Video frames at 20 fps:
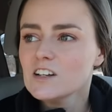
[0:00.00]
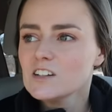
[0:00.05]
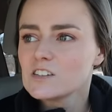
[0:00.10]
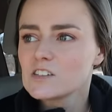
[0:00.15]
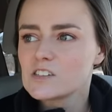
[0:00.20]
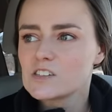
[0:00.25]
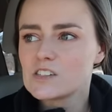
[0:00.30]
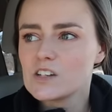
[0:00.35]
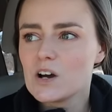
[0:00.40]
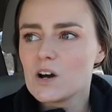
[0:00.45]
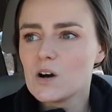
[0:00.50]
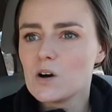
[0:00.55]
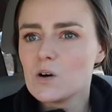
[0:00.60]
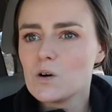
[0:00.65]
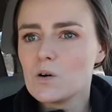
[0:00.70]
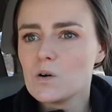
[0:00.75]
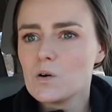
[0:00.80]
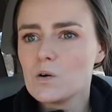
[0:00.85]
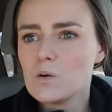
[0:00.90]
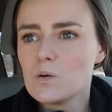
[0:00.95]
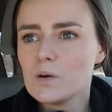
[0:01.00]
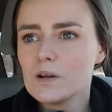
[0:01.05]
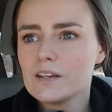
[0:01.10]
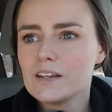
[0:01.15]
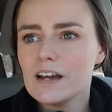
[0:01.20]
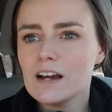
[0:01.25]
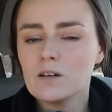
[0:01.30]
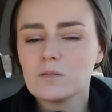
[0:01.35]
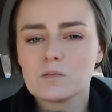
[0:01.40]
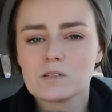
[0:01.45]
So
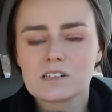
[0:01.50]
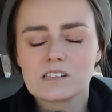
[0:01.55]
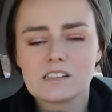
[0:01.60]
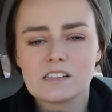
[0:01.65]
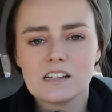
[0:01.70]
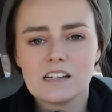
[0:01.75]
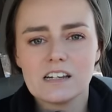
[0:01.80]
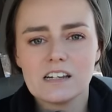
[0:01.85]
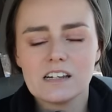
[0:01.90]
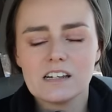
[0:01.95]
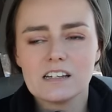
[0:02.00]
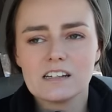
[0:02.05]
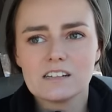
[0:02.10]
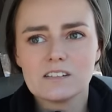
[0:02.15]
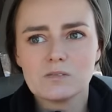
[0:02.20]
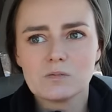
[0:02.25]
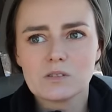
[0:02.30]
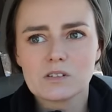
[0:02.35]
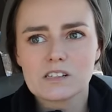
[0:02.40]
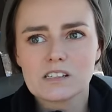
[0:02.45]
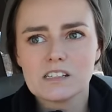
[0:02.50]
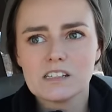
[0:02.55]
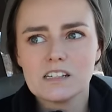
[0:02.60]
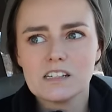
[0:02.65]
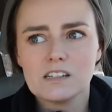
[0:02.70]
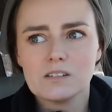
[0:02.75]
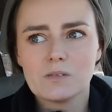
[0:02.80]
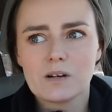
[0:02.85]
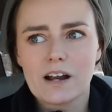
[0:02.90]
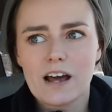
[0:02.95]
yeah, we'll see. We'll
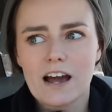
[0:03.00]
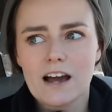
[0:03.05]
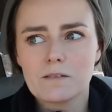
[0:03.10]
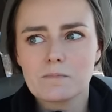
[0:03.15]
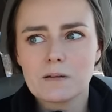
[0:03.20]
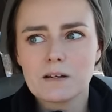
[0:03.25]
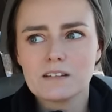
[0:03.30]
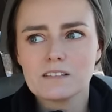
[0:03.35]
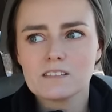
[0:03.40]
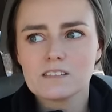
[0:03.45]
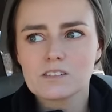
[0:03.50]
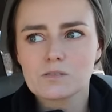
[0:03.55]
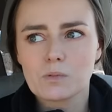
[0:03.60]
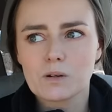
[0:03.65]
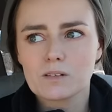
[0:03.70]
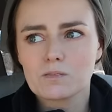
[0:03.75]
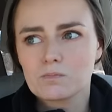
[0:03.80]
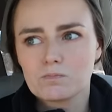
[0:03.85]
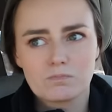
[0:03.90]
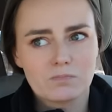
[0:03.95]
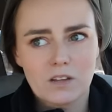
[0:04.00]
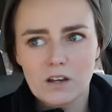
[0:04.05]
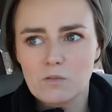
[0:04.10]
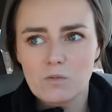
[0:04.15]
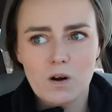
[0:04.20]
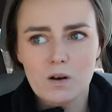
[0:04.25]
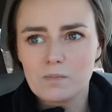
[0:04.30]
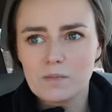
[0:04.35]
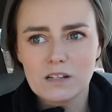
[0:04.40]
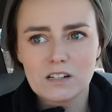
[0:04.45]
see what happens, what they
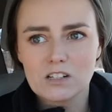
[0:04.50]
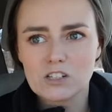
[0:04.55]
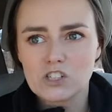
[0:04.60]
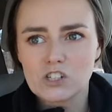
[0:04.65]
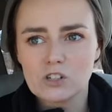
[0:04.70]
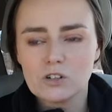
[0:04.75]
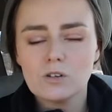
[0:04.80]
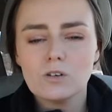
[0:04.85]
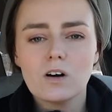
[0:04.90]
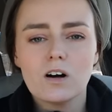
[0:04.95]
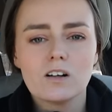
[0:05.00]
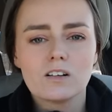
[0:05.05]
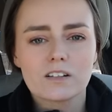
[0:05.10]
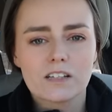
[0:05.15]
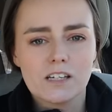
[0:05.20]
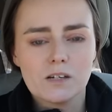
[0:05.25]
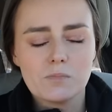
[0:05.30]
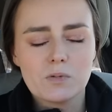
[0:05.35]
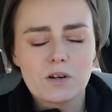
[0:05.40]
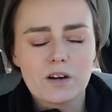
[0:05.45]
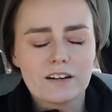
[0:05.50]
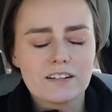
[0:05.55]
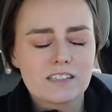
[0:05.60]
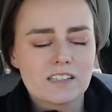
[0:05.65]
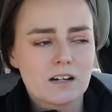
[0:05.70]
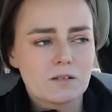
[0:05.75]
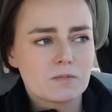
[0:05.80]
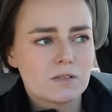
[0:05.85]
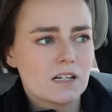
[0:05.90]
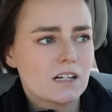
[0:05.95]
want me to do. I'll keep you
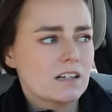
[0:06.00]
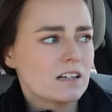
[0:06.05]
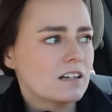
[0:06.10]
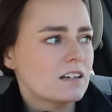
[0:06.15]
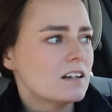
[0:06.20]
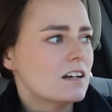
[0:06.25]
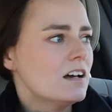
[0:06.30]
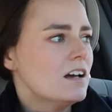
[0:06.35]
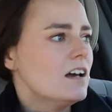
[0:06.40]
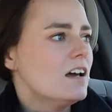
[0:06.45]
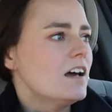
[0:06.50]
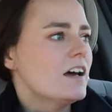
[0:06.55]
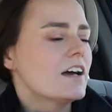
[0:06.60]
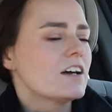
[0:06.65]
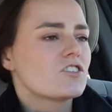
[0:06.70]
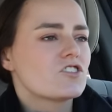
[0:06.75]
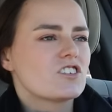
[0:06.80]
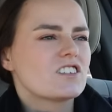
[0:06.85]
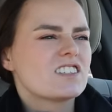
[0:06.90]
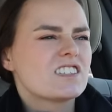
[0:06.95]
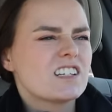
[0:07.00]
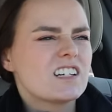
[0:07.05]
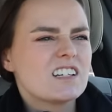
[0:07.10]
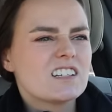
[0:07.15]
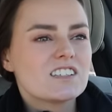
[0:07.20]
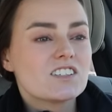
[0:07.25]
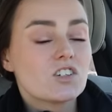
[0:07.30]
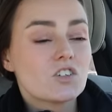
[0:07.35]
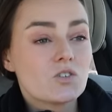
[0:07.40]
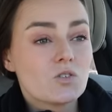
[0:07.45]
guys updated. It just
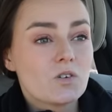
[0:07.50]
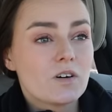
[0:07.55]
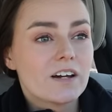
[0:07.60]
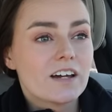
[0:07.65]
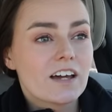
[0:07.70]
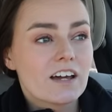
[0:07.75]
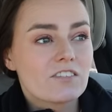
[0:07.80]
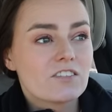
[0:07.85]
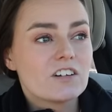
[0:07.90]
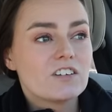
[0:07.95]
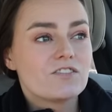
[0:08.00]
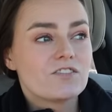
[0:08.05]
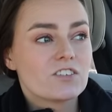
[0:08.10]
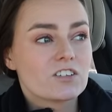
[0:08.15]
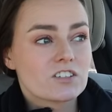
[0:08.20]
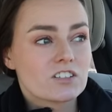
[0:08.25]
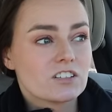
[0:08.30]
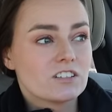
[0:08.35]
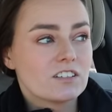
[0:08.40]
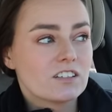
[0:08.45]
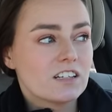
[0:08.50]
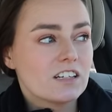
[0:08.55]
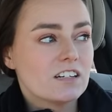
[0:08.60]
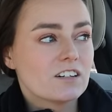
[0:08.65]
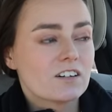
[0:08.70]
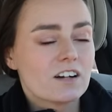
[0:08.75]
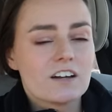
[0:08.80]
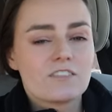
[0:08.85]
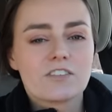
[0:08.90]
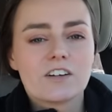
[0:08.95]
is annoying. Every
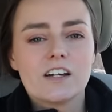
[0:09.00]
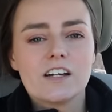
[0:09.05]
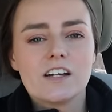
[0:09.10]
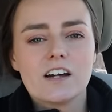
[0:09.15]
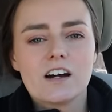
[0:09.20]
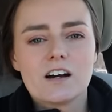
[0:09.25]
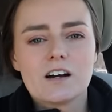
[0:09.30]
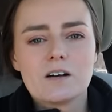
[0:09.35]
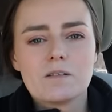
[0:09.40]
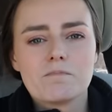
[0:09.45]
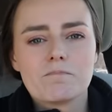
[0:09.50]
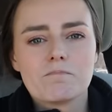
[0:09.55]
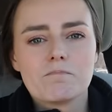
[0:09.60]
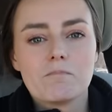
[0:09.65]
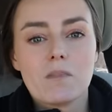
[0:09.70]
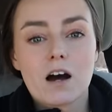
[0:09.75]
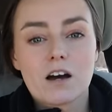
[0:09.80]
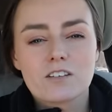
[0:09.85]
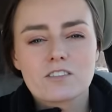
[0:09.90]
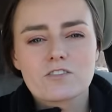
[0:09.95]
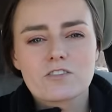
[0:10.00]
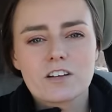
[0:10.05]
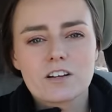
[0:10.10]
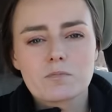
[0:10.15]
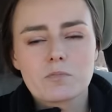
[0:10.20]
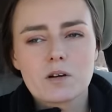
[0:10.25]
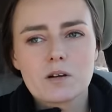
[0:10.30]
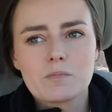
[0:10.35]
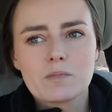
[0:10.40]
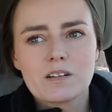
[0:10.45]
fertility or every um, monitoring
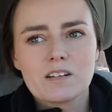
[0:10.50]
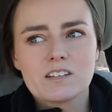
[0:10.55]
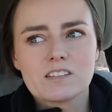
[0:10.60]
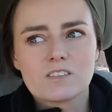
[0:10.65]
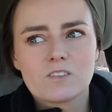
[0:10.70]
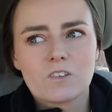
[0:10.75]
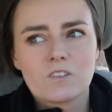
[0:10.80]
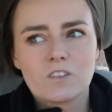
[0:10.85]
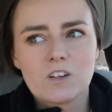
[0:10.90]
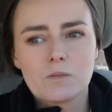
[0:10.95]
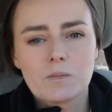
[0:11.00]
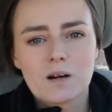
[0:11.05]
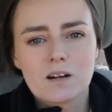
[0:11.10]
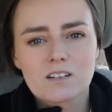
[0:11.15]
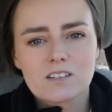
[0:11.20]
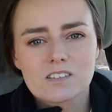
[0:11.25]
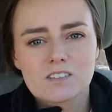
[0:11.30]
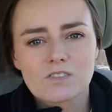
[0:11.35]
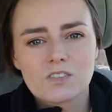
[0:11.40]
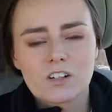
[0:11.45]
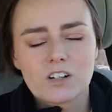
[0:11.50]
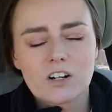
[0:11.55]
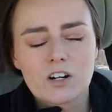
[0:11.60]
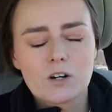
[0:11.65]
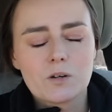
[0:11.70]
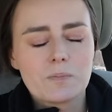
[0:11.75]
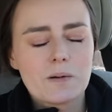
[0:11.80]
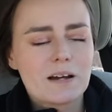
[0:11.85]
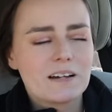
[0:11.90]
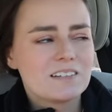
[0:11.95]
appointment is 50 bucks for
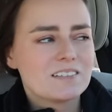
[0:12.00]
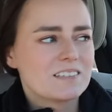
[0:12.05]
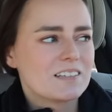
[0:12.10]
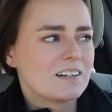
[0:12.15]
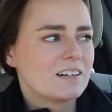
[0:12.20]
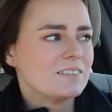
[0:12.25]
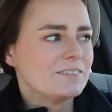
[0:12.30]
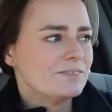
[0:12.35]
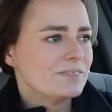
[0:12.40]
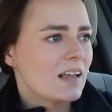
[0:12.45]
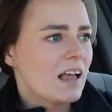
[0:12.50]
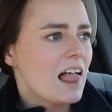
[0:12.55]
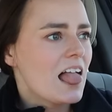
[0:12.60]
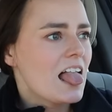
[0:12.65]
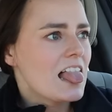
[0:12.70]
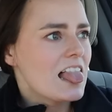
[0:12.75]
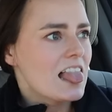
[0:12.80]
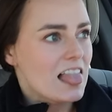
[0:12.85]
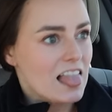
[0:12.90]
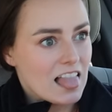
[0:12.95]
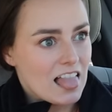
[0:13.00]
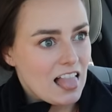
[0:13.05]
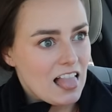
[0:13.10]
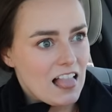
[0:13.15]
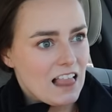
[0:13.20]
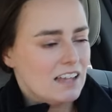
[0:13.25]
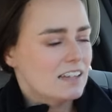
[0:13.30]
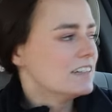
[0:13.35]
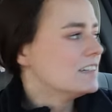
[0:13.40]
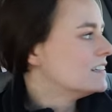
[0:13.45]
copay. So
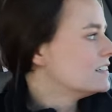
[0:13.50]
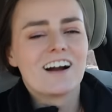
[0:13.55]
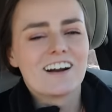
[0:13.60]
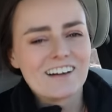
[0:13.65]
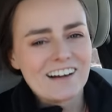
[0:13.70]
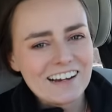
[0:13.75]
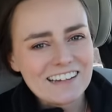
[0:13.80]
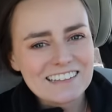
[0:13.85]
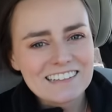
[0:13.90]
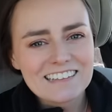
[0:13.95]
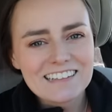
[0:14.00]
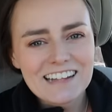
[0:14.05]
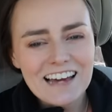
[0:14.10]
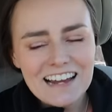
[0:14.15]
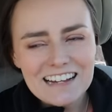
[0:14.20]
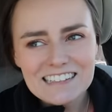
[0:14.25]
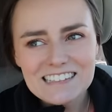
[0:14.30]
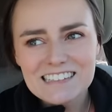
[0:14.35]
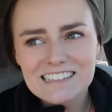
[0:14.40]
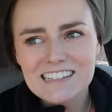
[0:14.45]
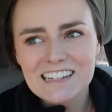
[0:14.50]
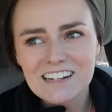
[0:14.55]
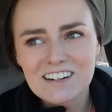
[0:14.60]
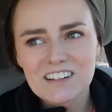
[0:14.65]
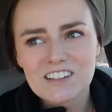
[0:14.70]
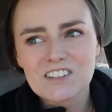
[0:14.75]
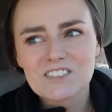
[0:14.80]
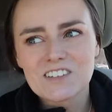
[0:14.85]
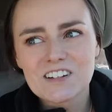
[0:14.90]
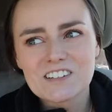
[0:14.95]
eh. all right, let's get
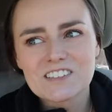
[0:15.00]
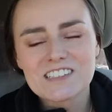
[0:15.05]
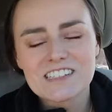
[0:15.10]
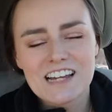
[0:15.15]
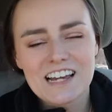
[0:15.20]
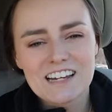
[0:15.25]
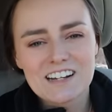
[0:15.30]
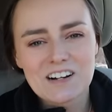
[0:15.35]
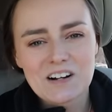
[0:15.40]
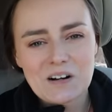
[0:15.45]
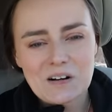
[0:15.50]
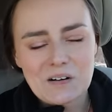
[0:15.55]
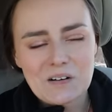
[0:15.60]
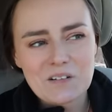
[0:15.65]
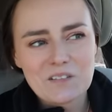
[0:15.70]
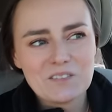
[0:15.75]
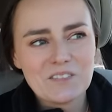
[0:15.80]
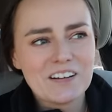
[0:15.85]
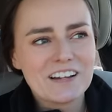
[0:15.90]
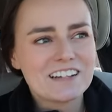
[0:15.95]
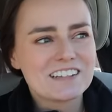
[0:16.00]
on the road to head home.